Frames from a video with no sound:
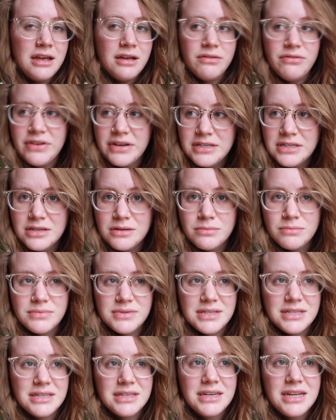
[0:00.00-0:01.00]

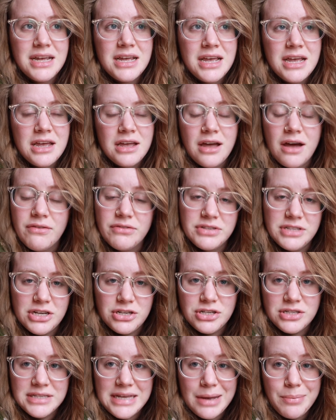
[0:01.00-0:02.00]
victims and
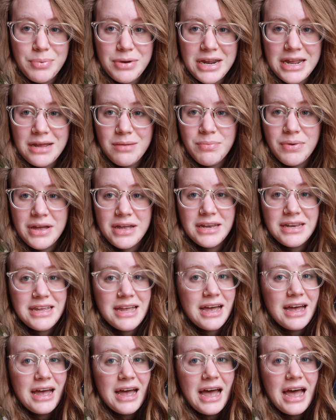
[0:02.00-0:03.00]
conversations happening, but
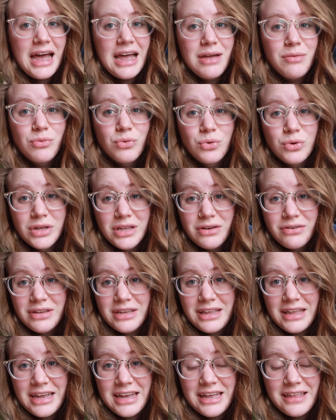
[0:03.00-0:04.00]
yeah, I am really,
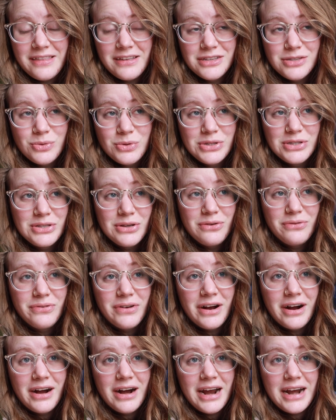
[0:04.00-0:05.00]
really liking this one so
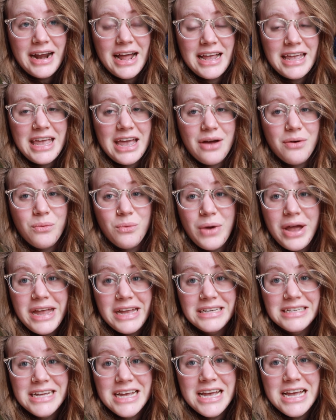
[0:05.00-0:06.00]
far, and I can't
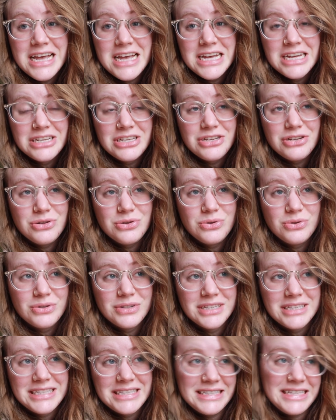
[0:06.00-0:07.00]
wait to
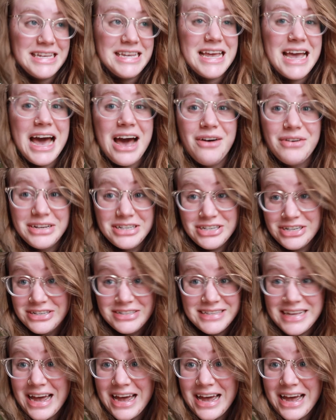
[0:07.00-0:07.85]
see how it turns